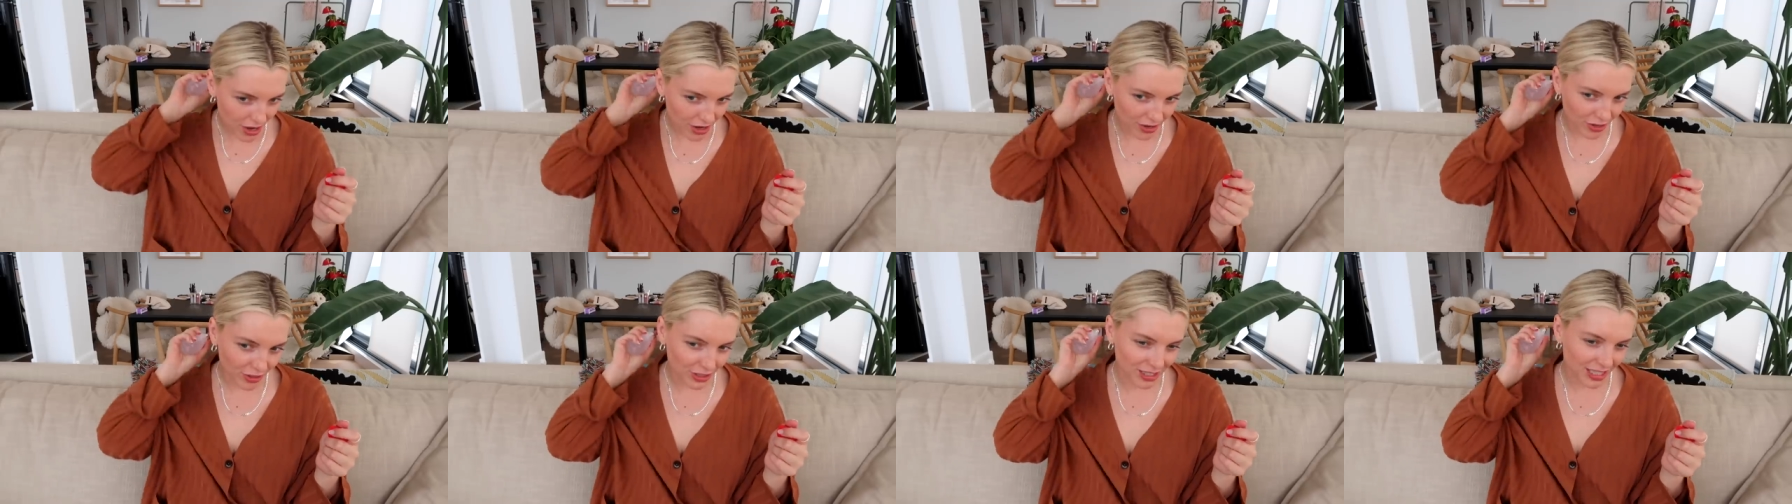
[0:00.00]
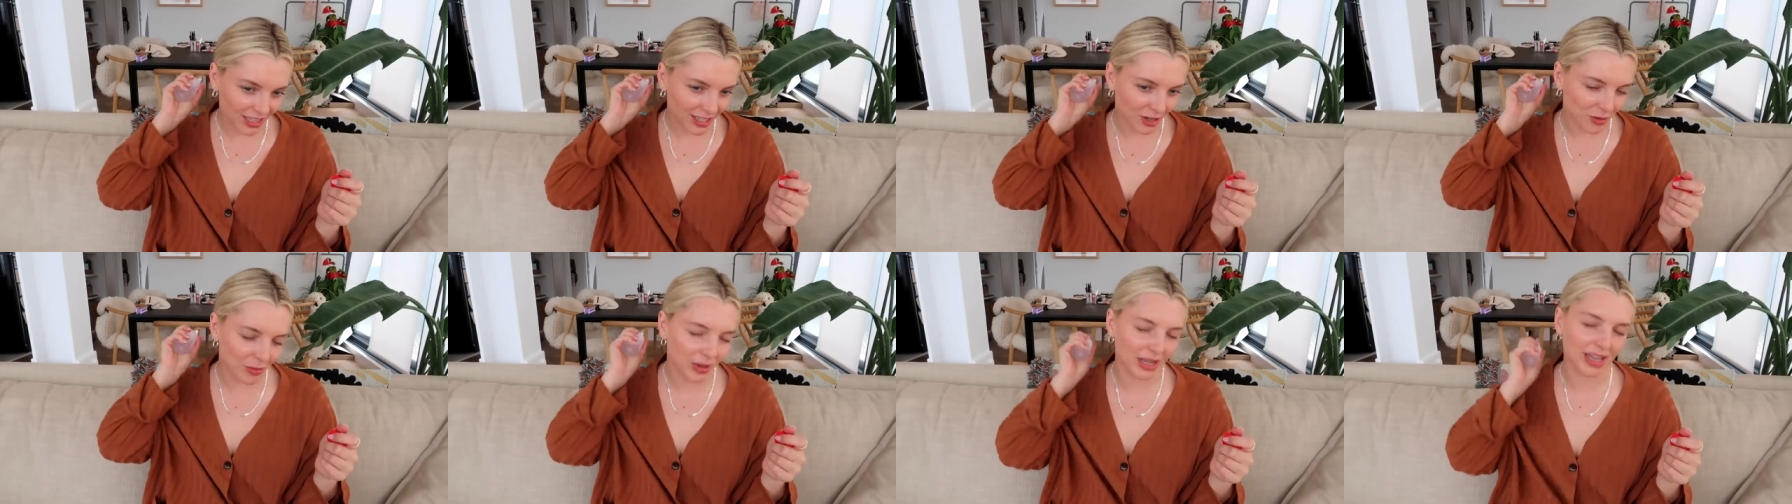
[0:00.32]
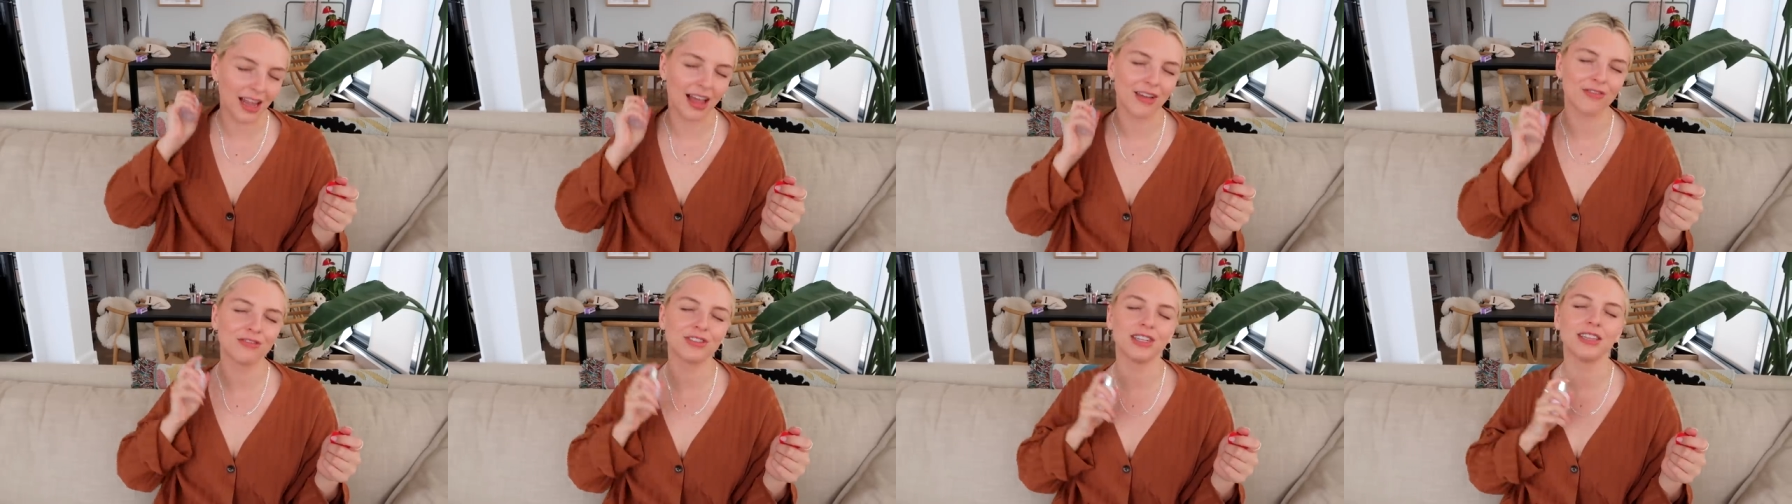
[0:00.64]
There's a little bit
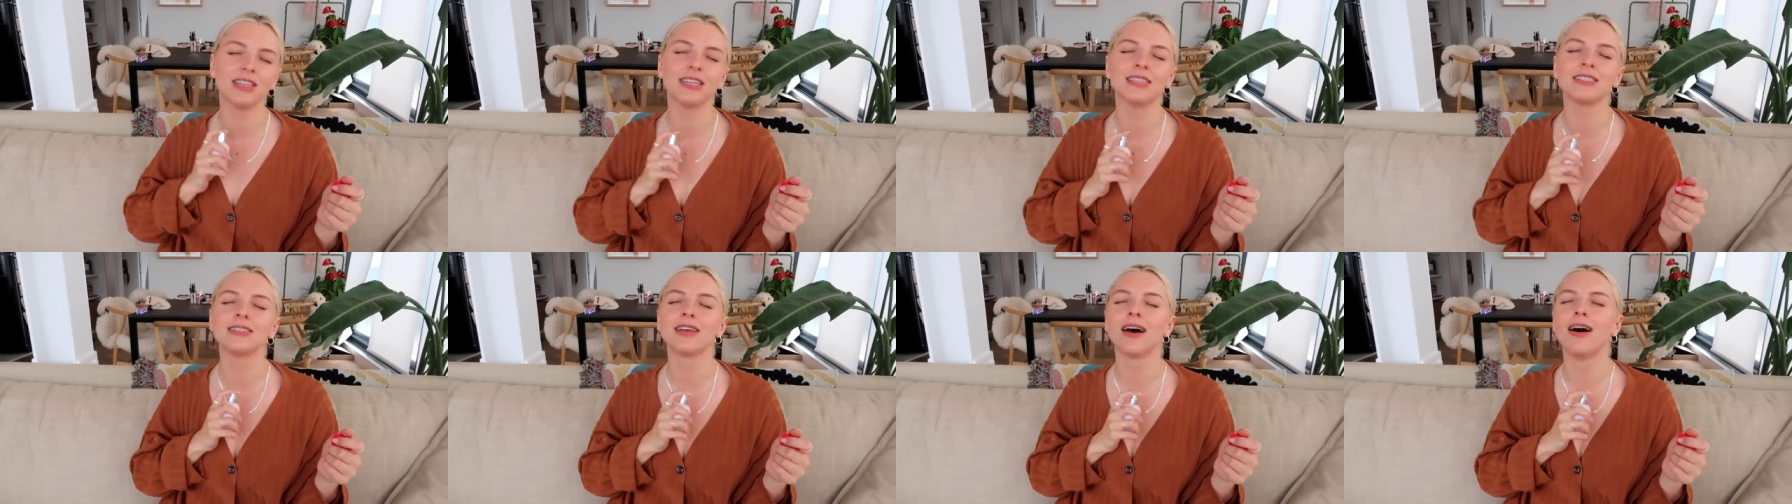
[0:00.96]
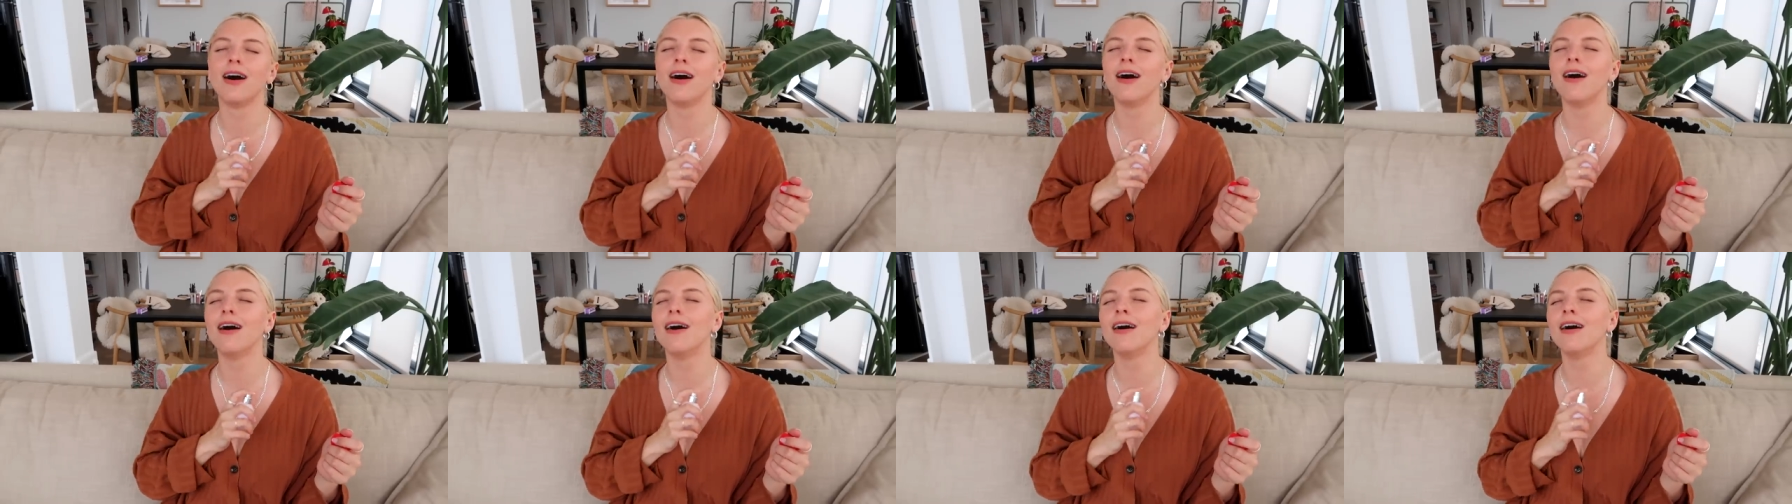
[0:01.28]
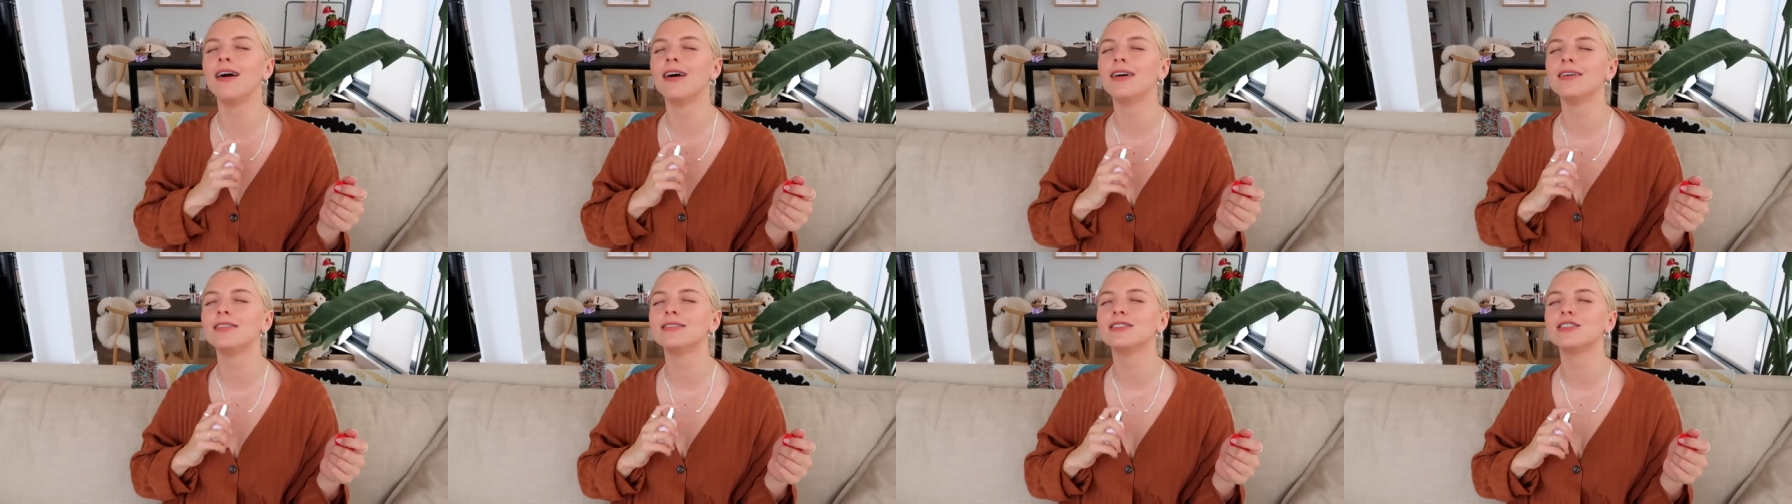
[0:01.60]
left in this.
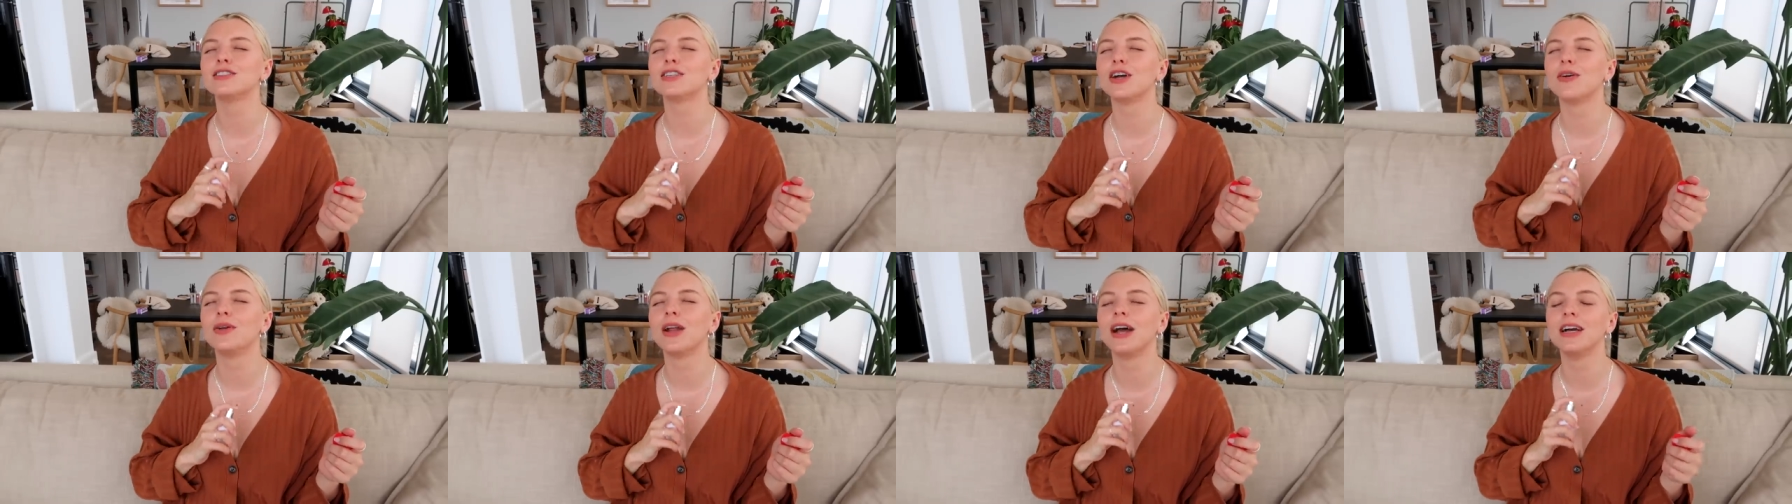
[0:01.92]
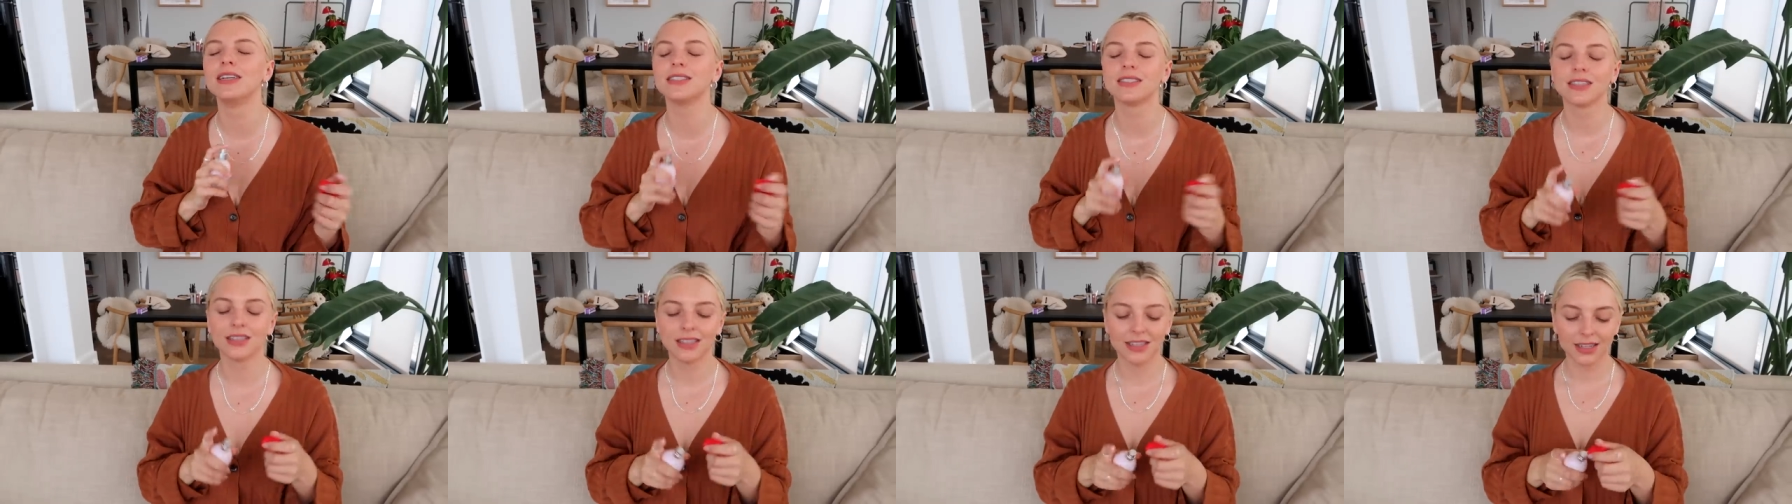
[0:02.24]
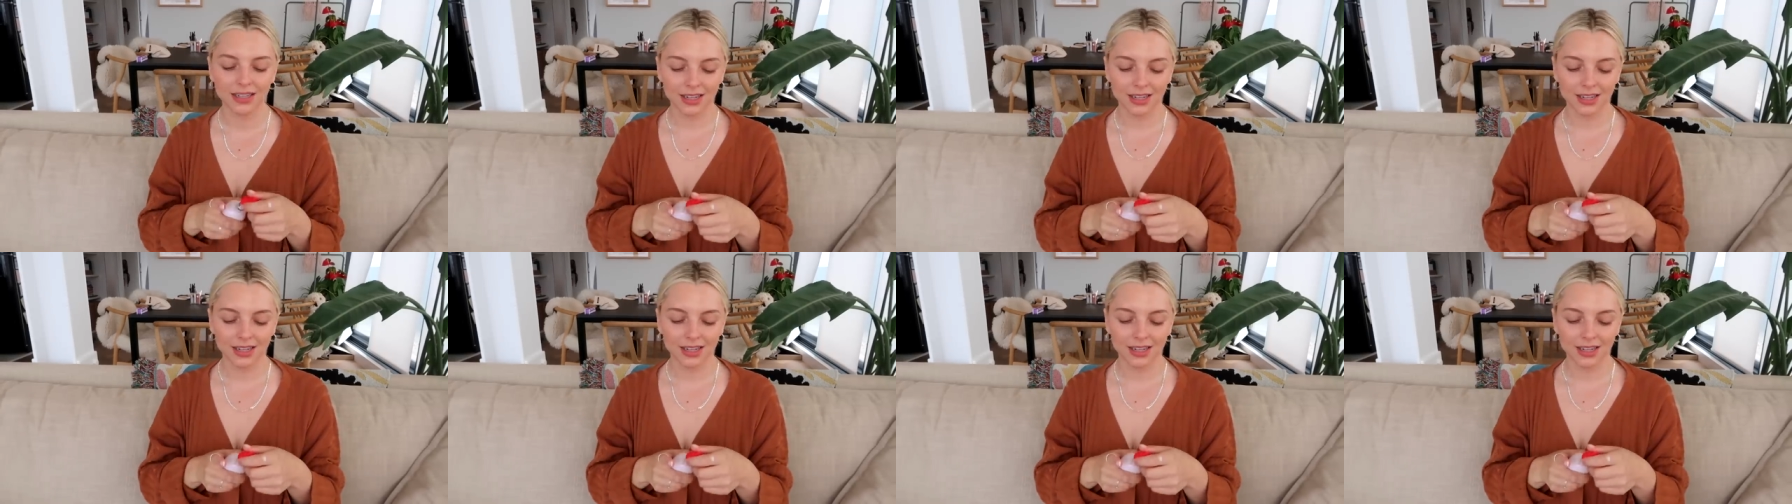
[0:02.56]
Oh, so nice.